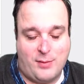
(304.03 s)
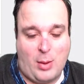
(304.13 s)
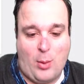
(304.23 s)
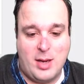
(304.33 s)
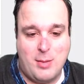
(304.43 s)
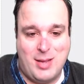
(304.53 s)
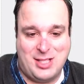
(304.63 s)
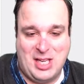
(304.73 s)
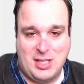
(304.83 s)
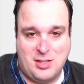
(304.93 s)
I wanted to make
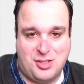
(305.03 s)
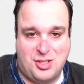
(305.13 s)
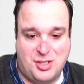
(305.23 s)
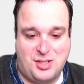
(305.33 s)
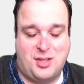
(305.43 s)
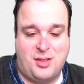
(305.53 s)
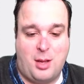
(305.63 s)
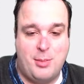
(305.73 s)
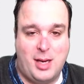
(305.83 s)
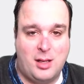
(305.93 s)
changes to just the
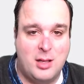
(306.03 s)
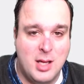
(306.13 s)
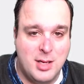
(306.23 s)
thumbnail